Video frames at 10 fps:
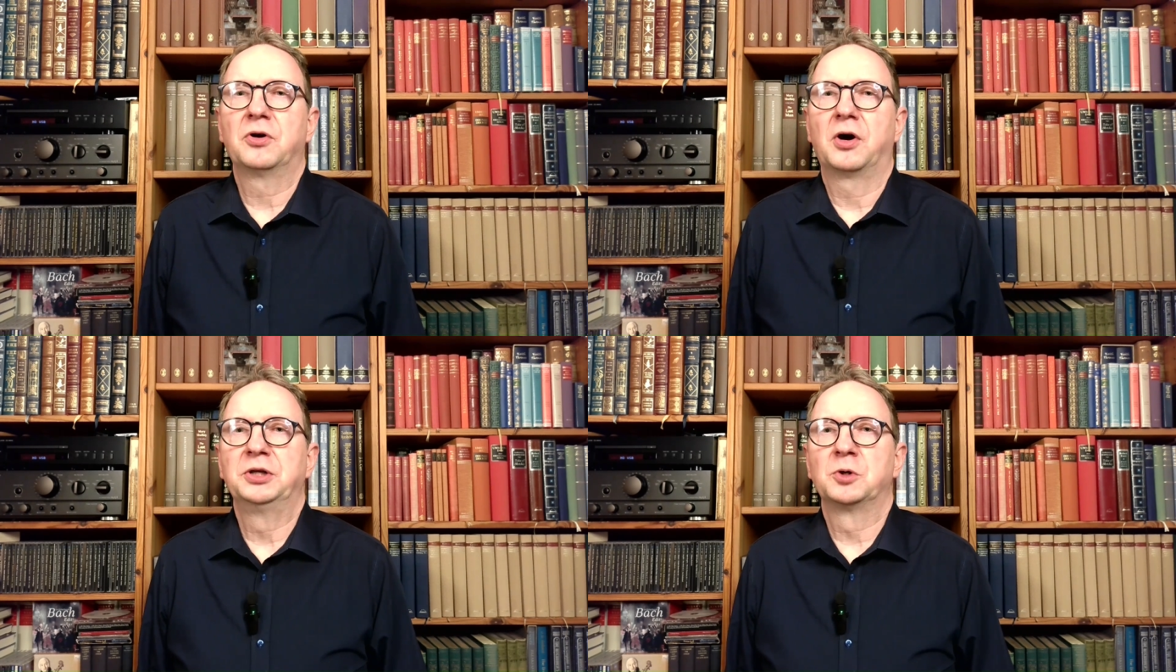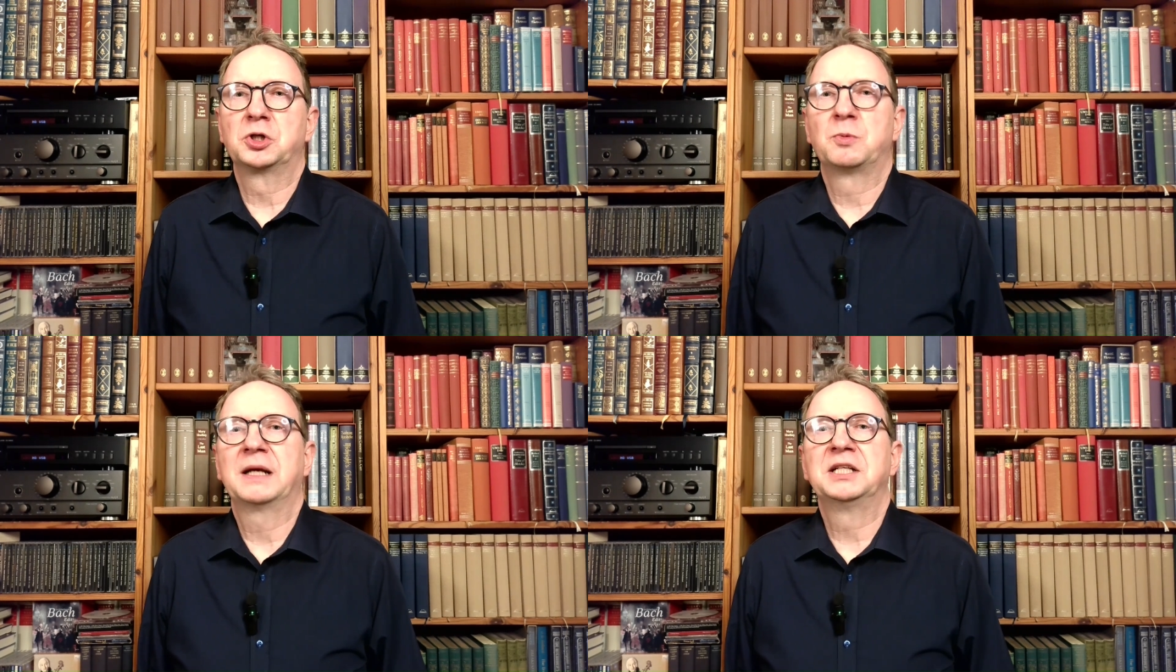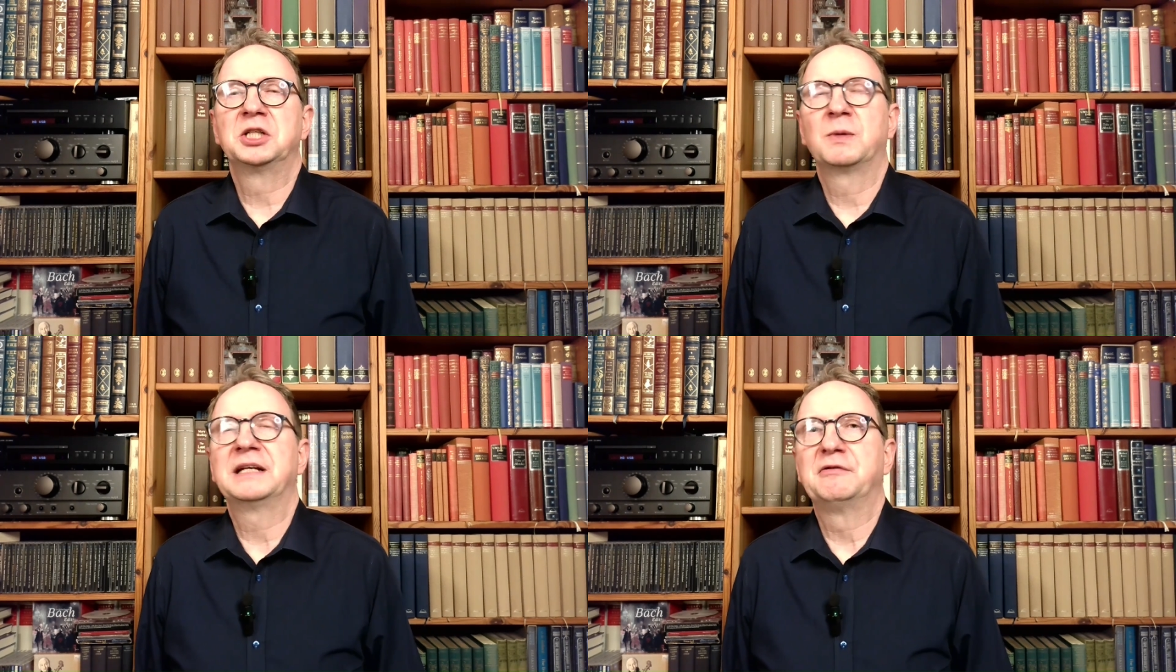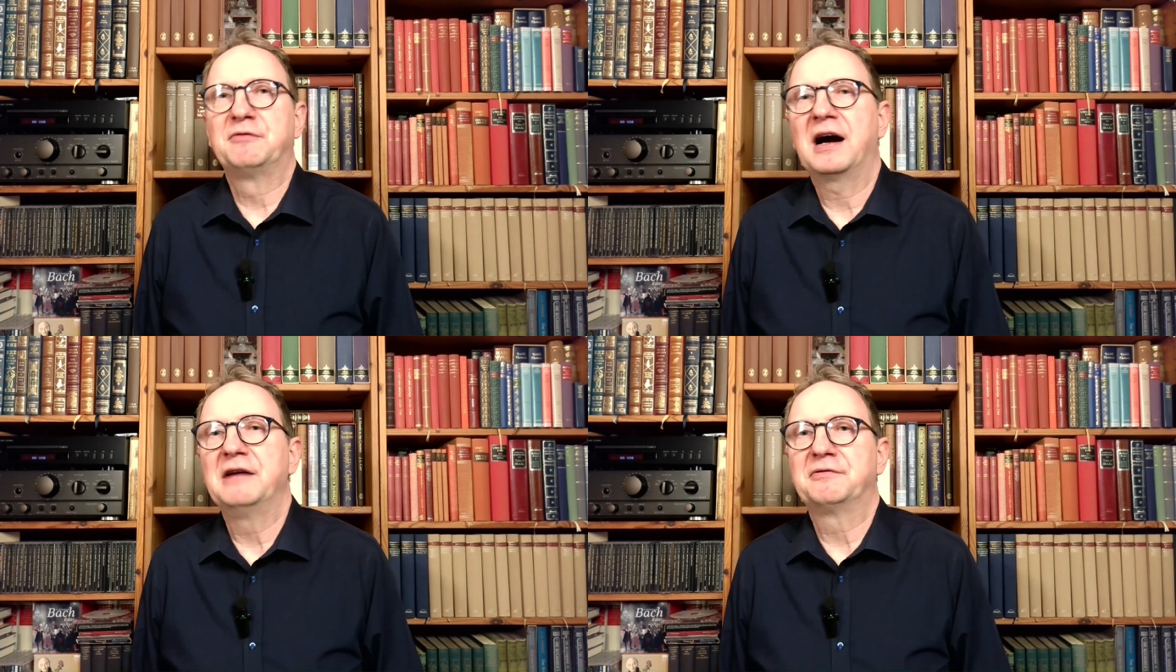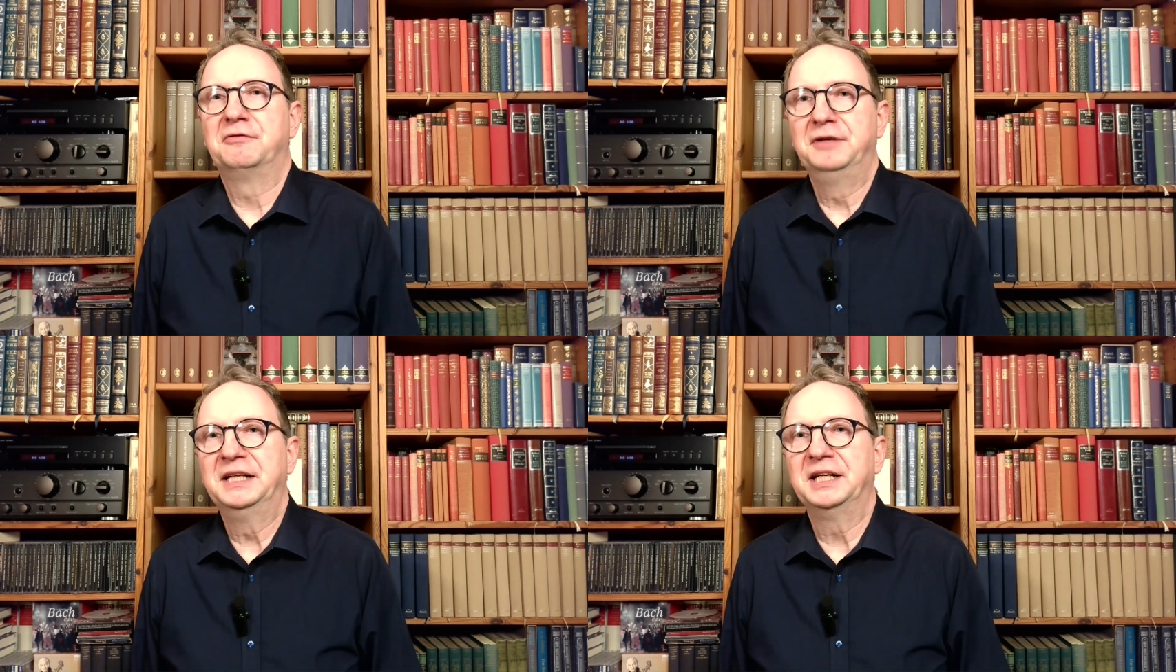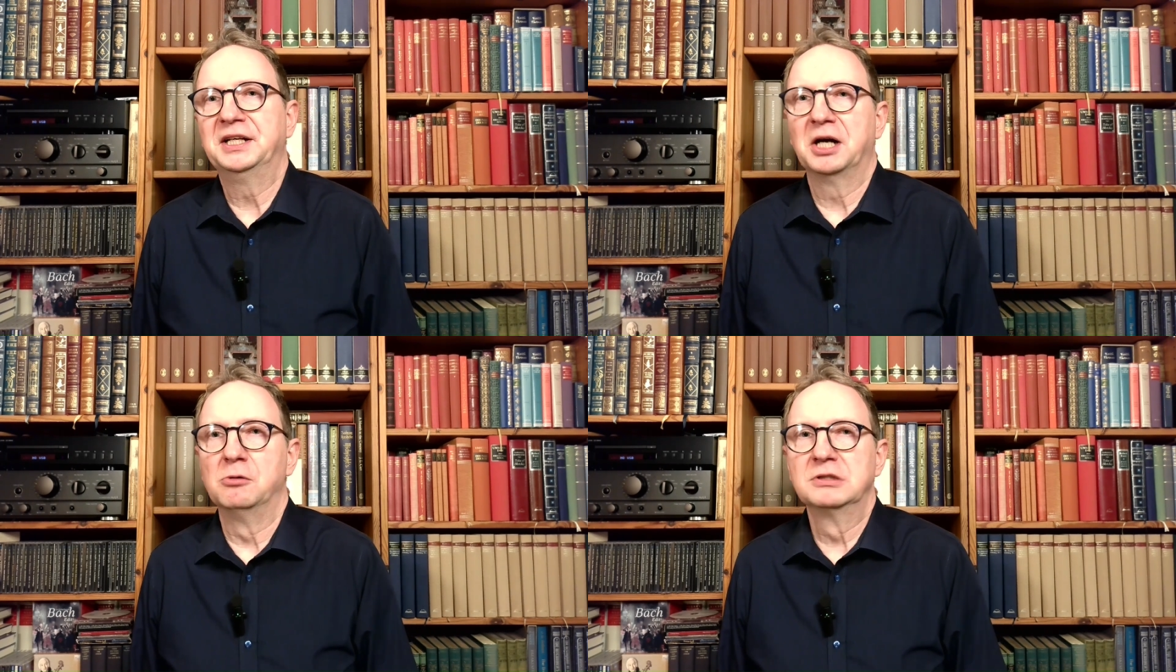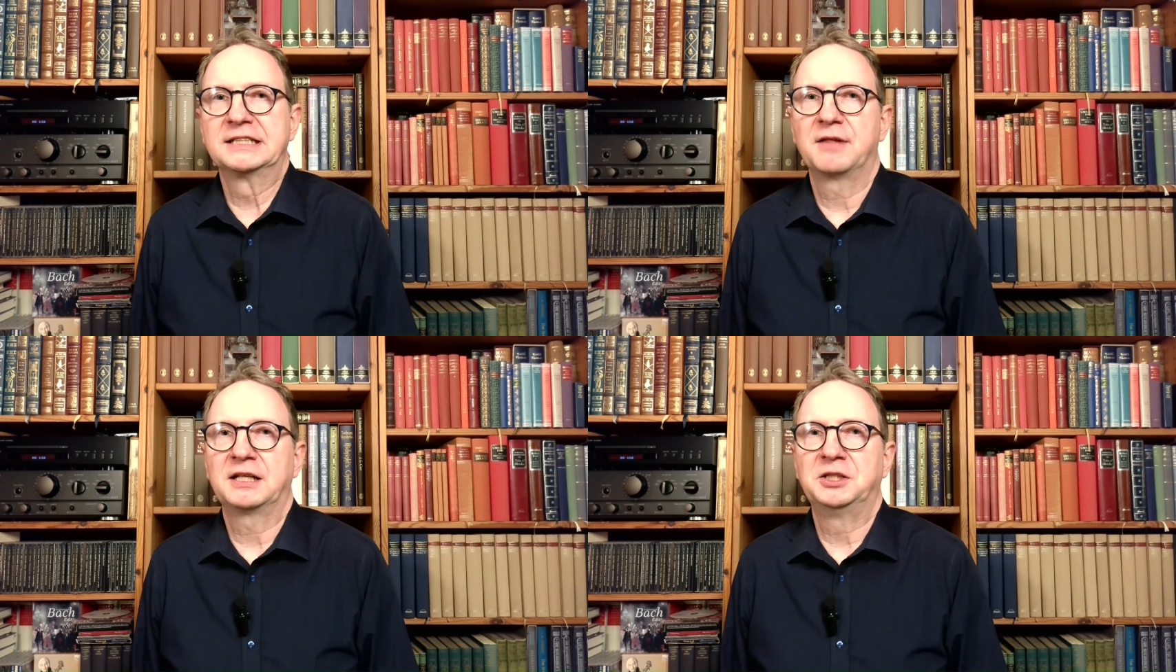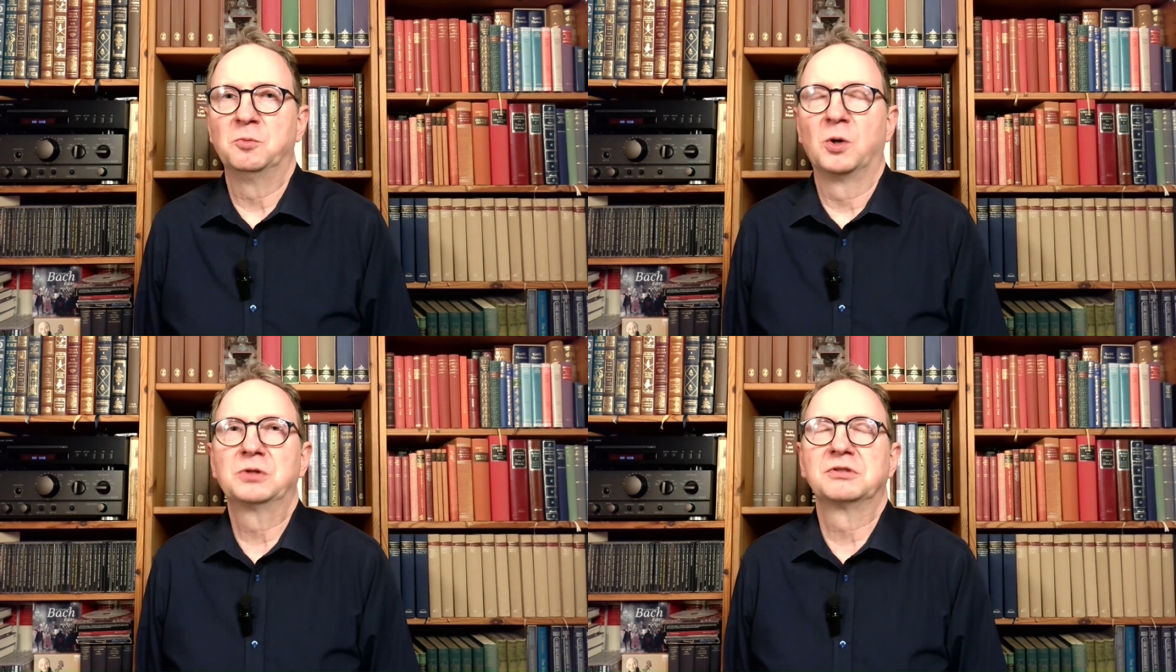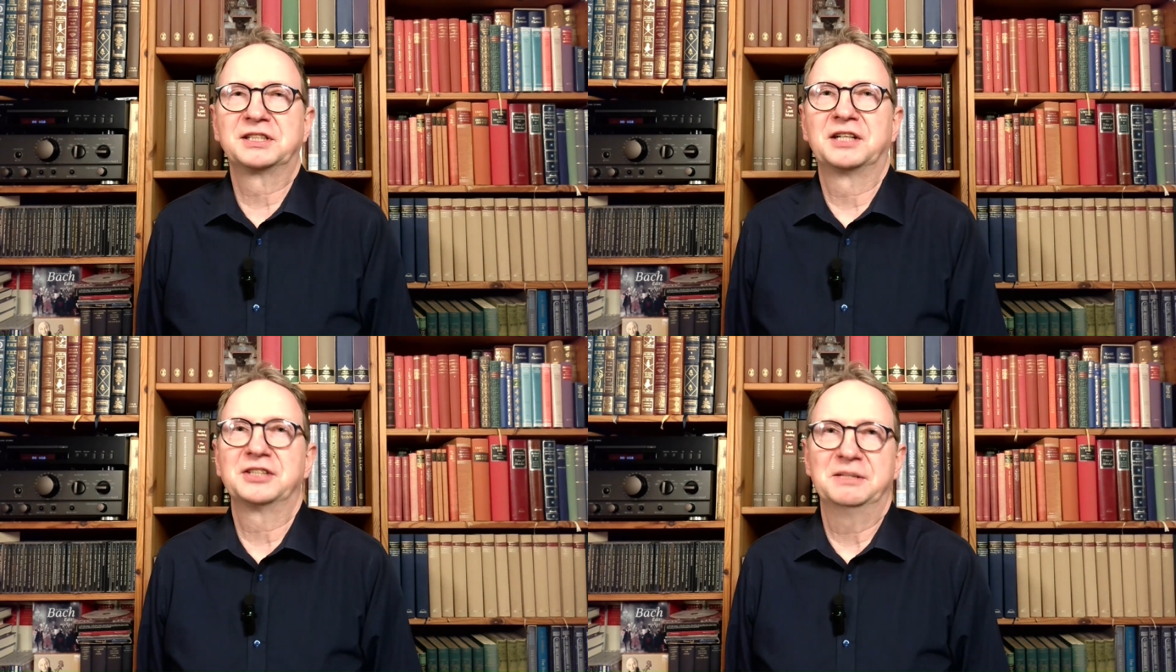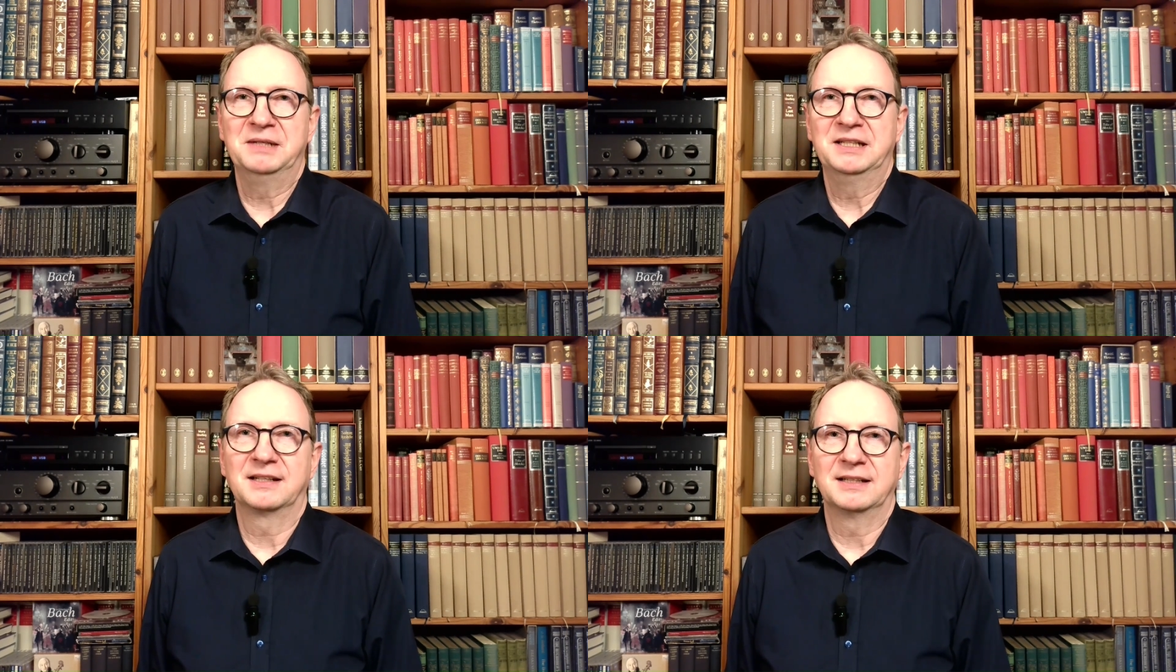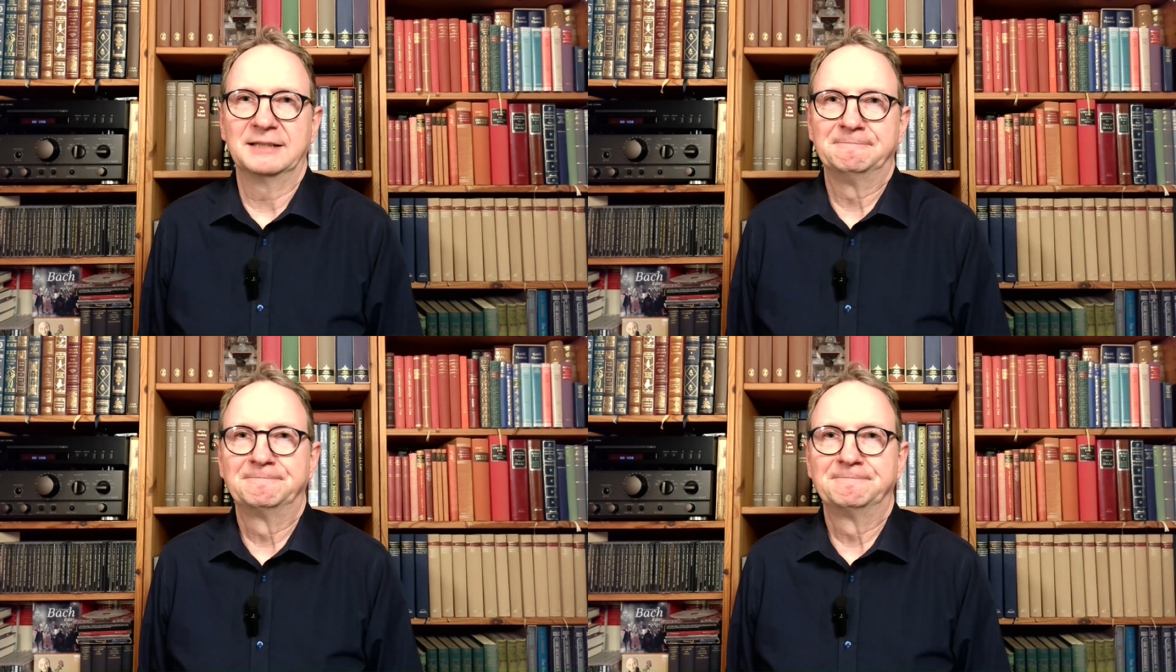on your 2025 reading goals that you want to start immediately?